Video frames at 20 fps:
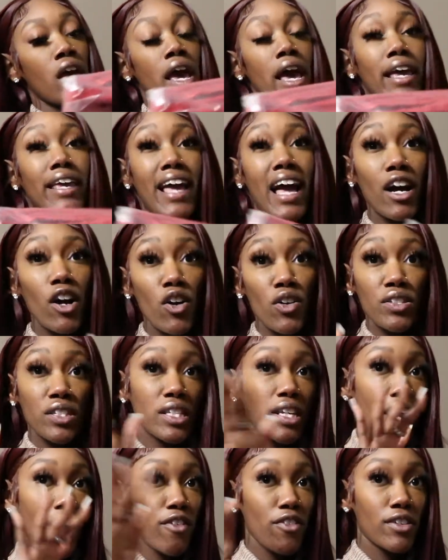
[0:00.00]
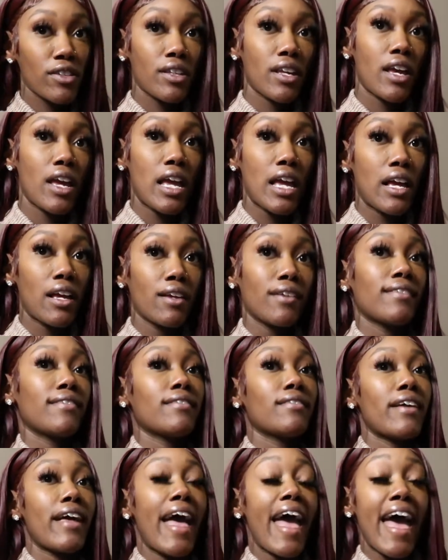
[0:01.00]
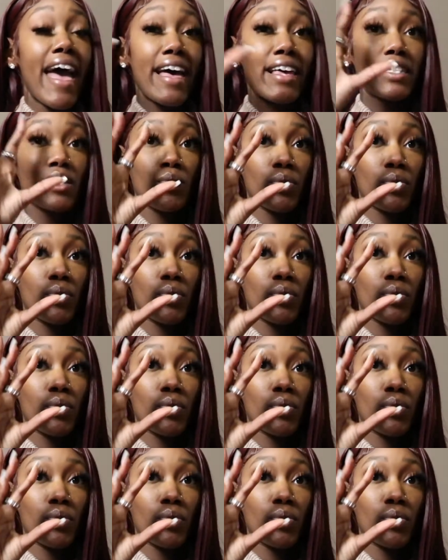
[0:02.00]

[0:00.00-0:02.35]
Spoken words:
And y'all gonna see everything as